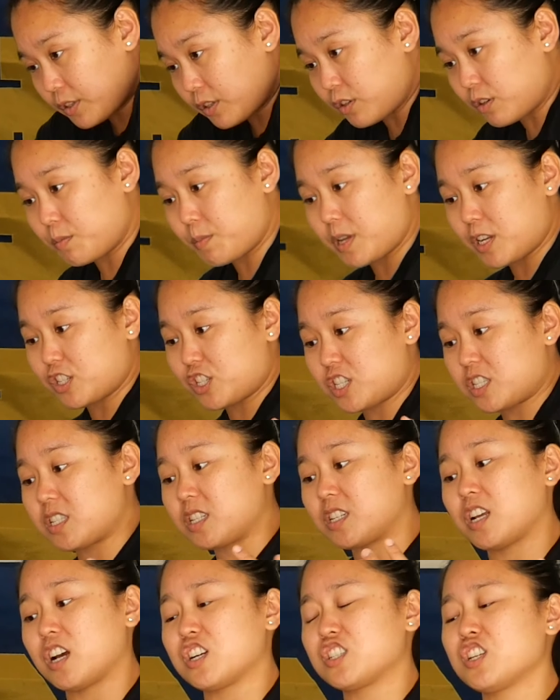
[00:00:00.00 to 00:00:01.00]
a little bit, just
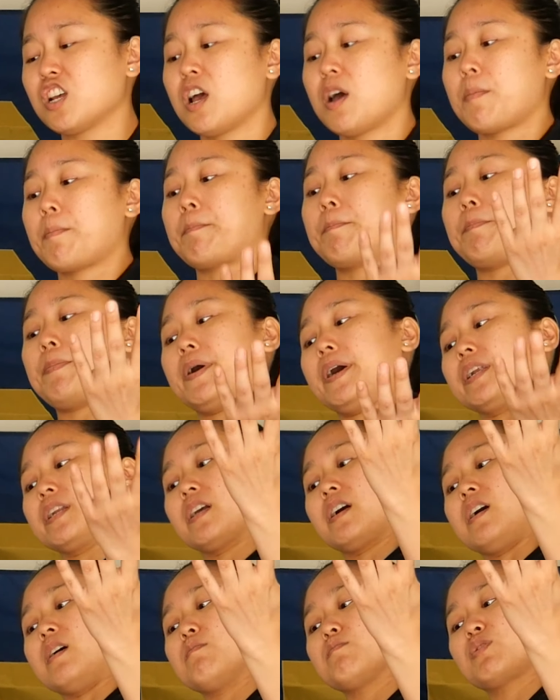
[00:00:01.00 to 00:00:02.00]
a touch. Butt
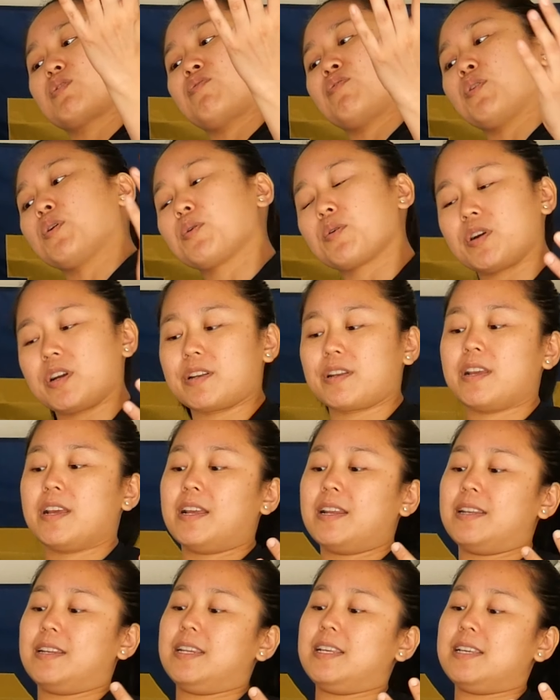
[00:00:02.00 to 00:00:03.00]
comes forward,
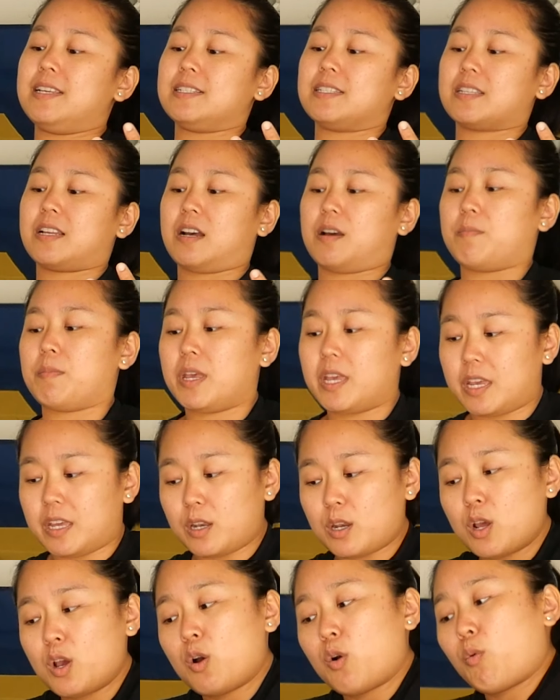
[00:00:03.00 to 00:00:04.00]
knees come
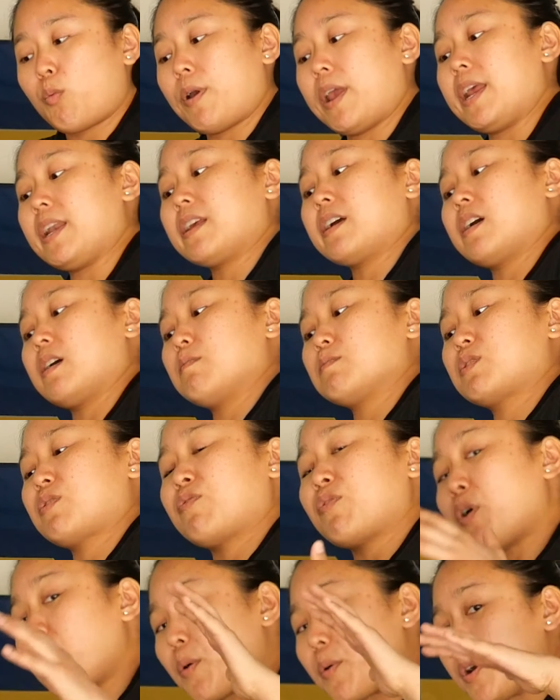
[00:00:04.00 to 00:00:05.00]
in, weight comes
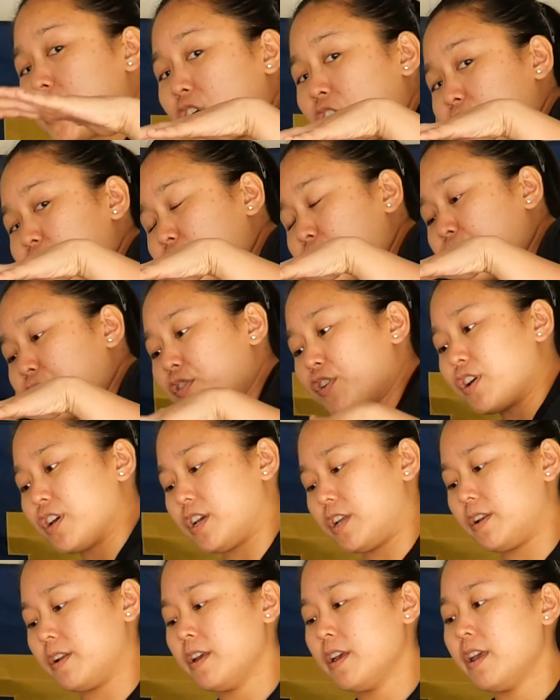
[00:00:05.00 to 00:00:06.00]
forward on the
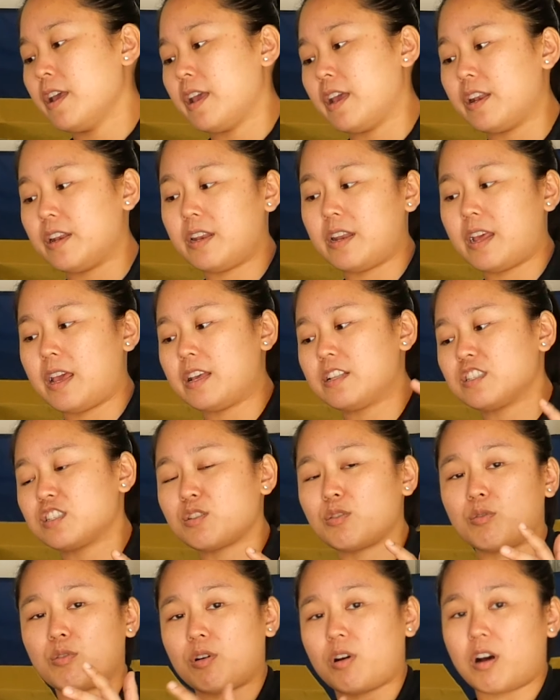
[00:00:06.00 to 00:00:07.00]
foot. And
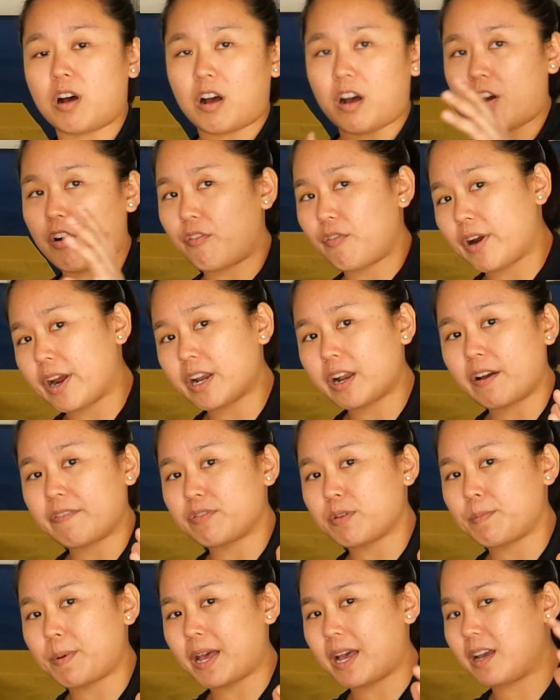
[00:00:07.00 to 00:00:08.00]
so right
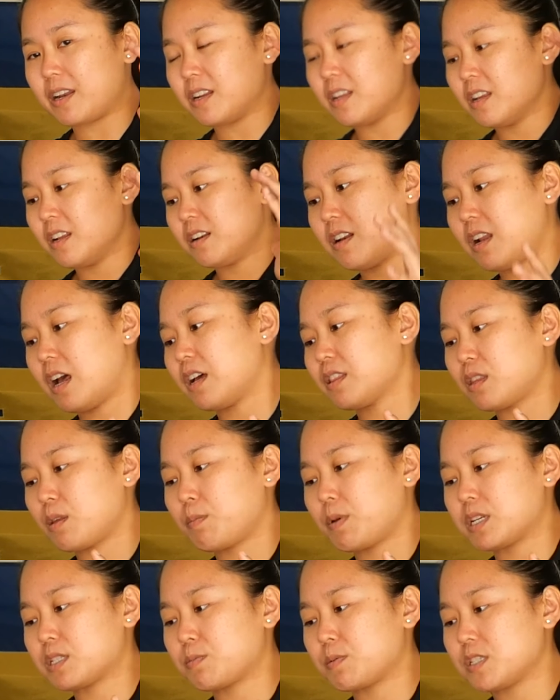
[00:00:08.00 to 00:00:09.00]
off the bat, not the
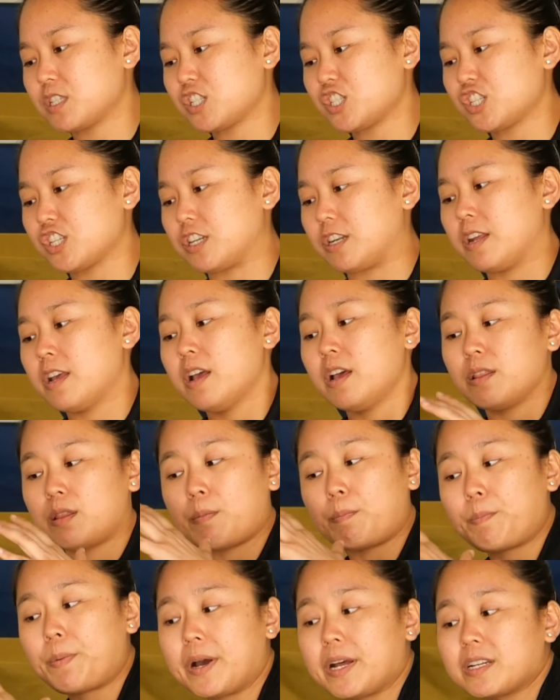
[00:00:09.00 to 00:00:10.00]
best position.
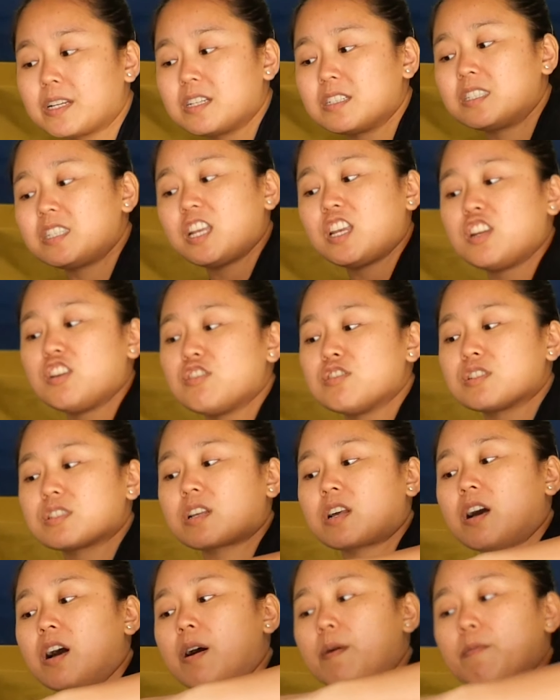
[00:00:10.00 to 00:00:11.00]
The butt continues
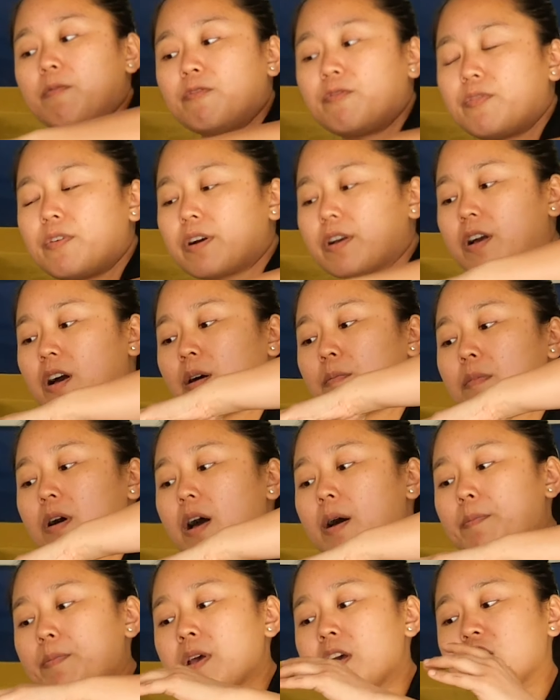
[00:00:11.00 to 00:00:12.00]
to come
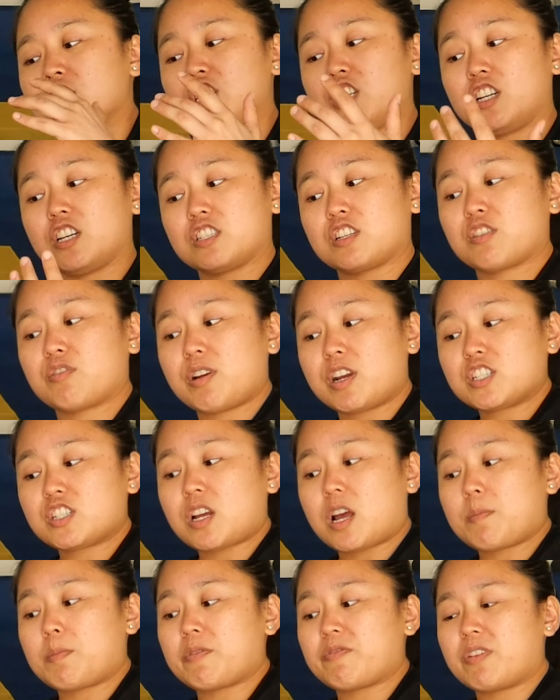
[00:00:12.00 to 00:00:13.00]
up. She does a great
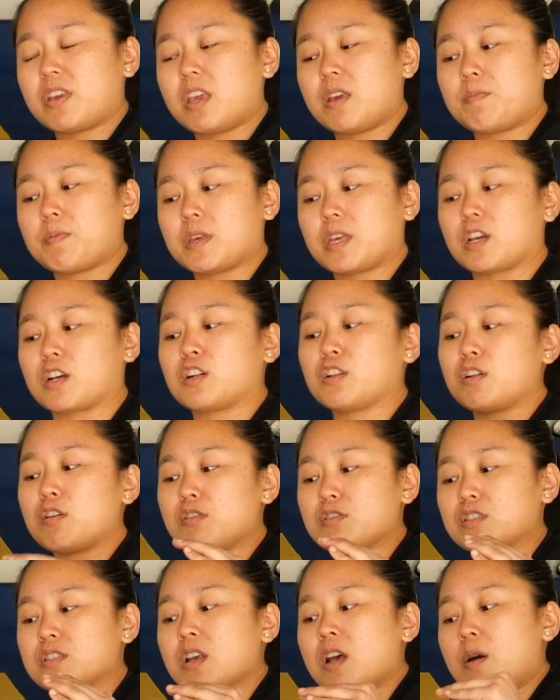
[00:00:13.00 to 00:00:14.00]
job of keeping it
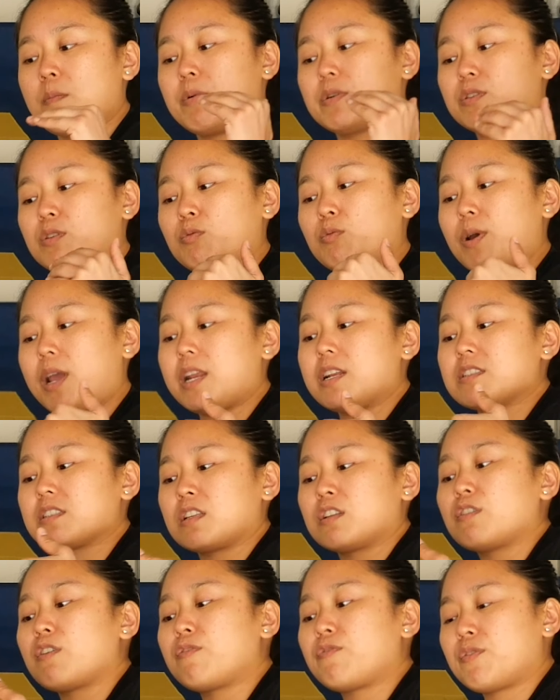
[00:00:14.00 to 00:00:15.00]
close, but the weight is a
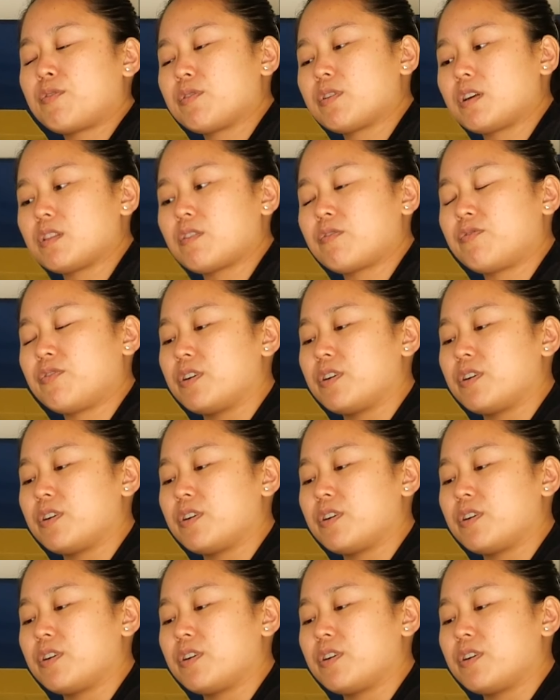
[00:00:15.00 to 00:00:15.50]
little forward on the